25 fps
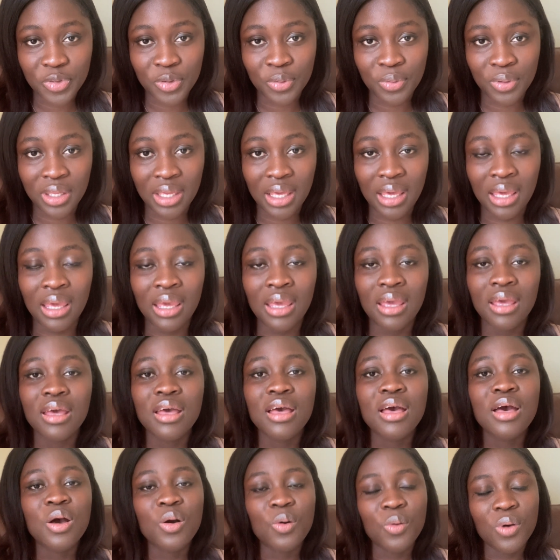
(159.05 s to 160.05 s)
Okay,
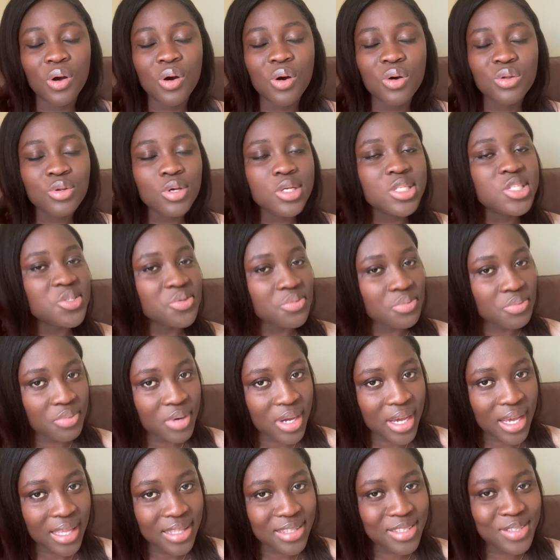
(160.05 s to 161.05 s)
well, not to
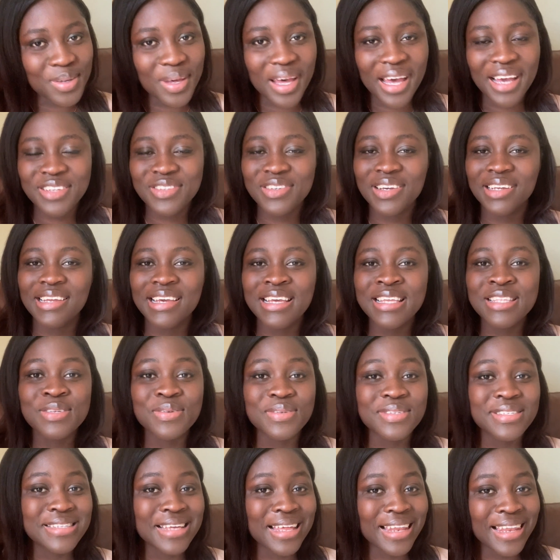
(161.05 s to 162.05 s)
write, to
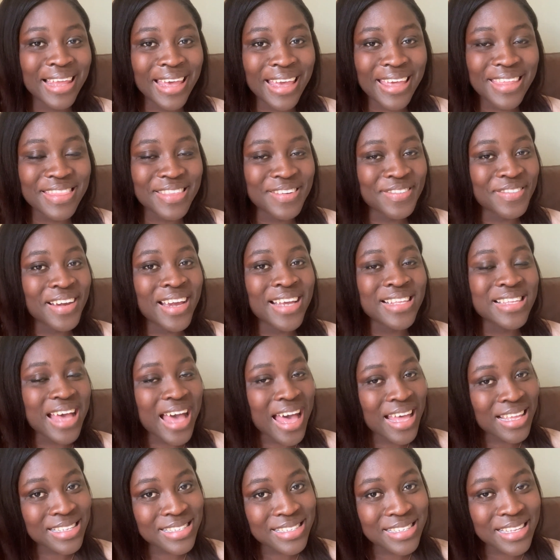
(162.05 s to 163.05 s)
select the right
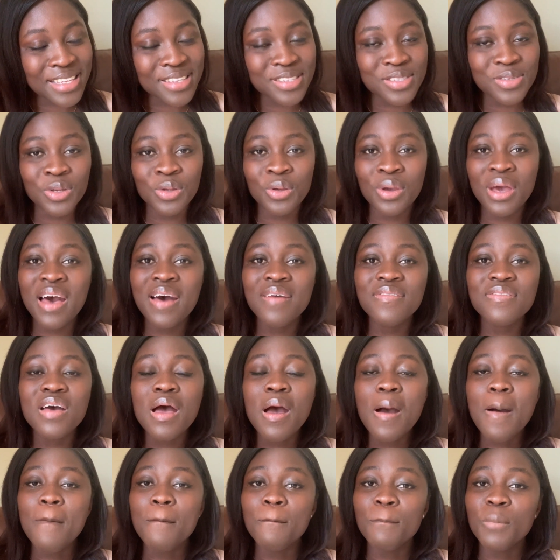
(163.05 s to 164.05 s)
answer. So you have
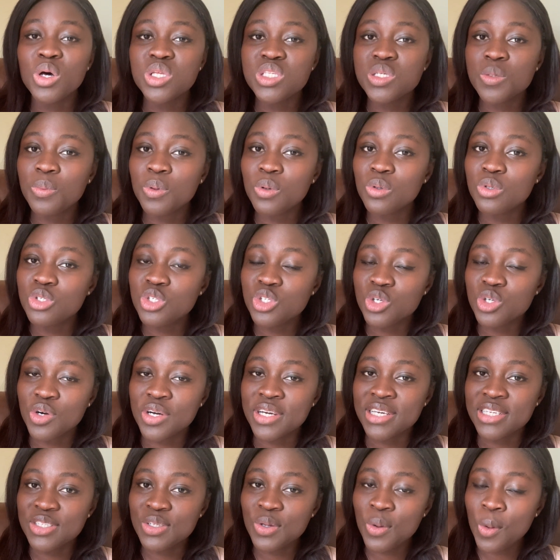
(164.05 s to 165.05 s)
multiple
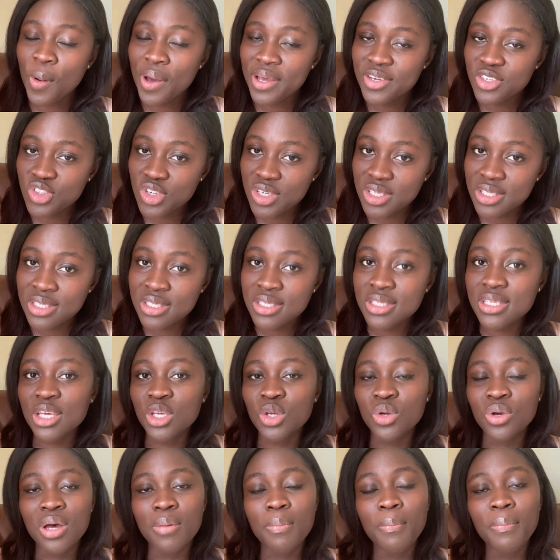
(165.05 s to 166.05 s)
choice questions and
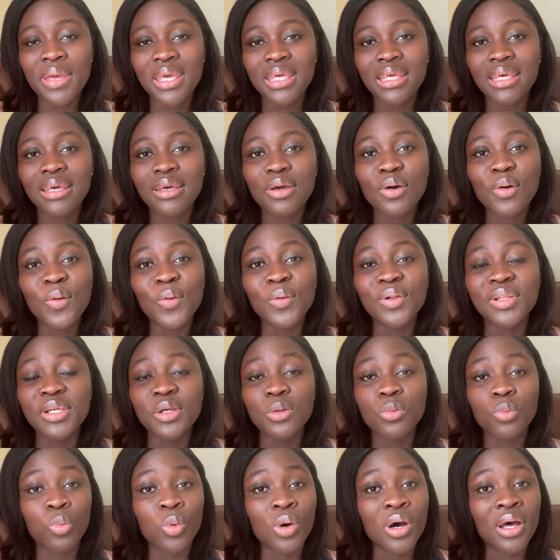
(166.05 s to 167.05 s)
you are picking only
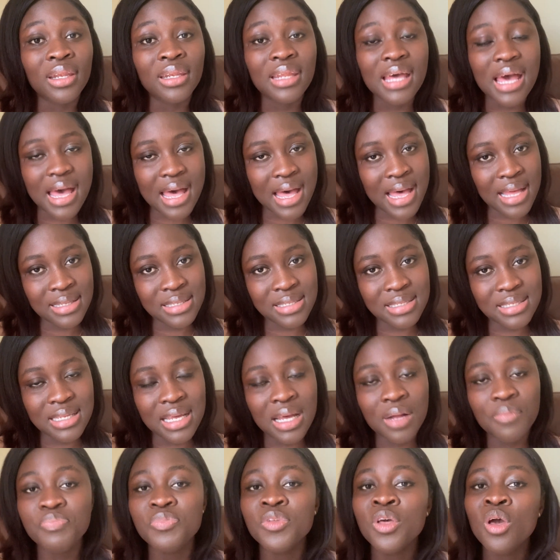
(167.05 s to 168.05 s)
one
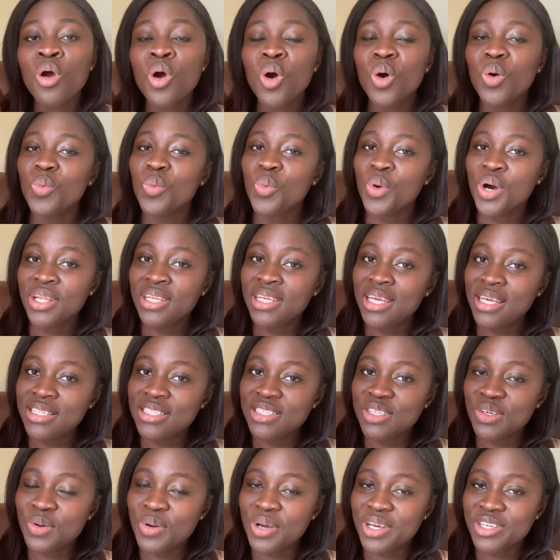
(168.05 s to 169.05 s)
answer.
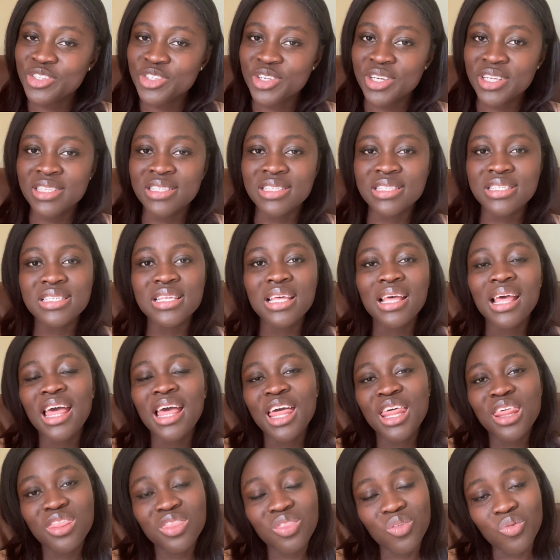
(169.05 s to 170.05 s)
180 questions,
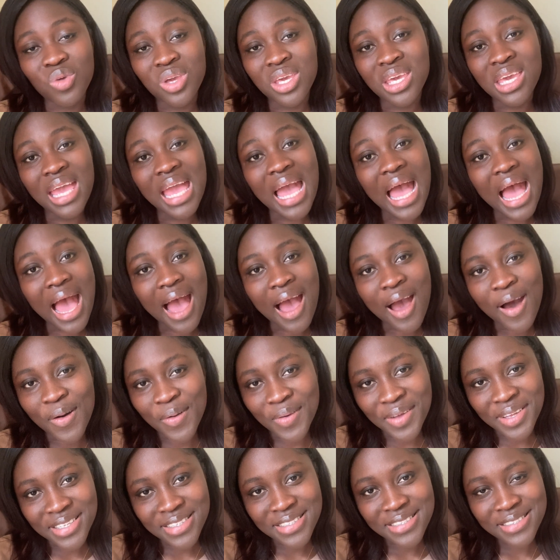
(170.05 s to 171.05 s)
3
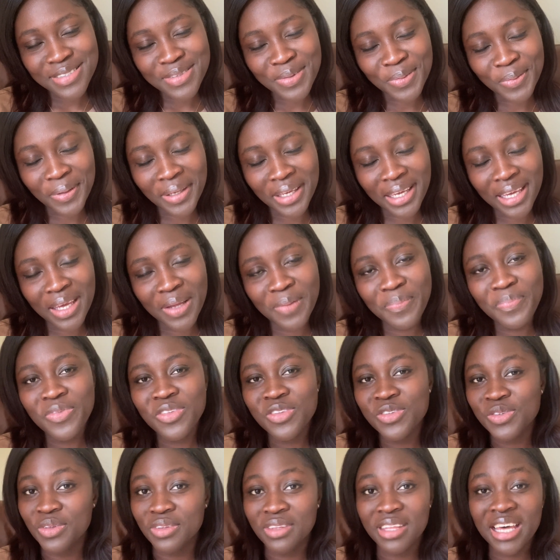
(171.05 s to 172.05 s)
hours. Okay,
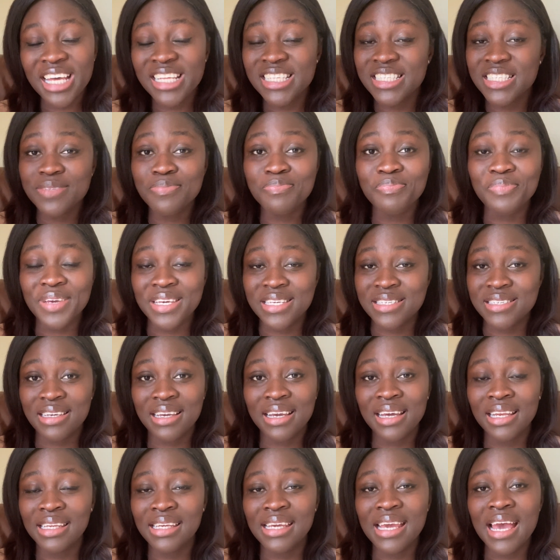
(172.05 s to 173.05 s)
so that's
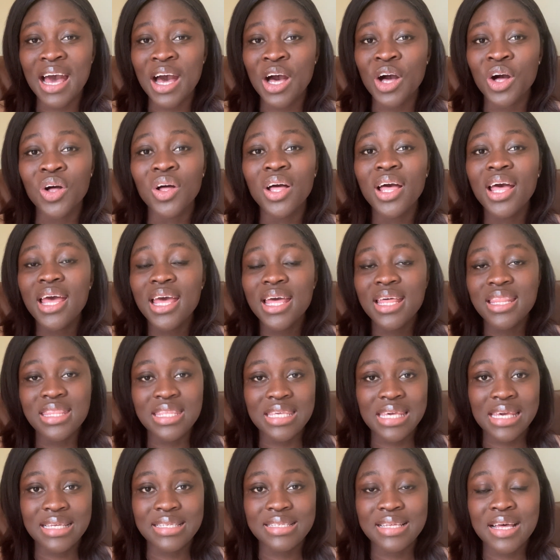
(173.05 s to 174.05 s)
basically how the
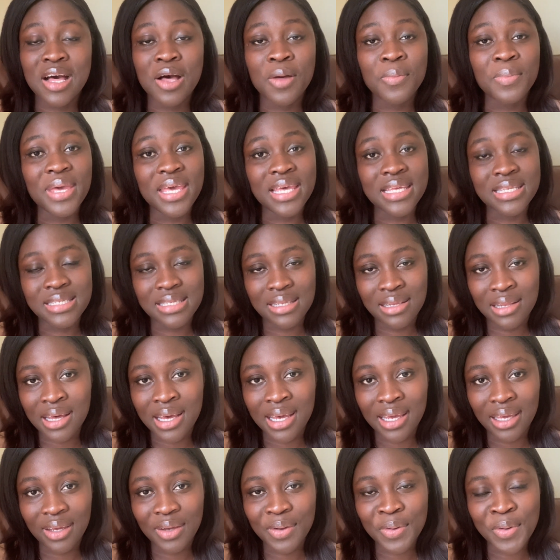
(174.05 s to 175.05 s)
exam is
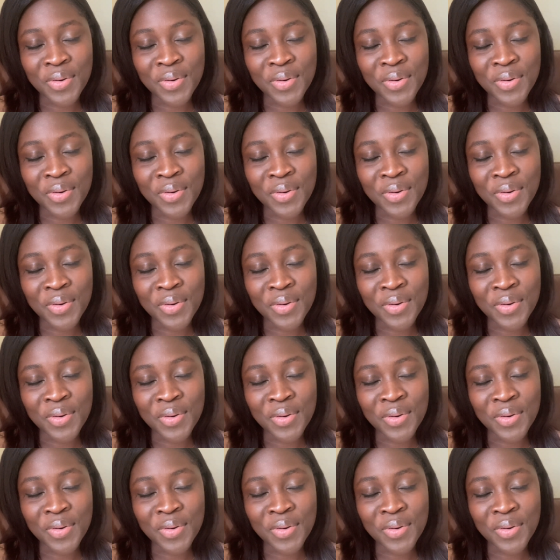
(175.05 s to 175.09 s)
like.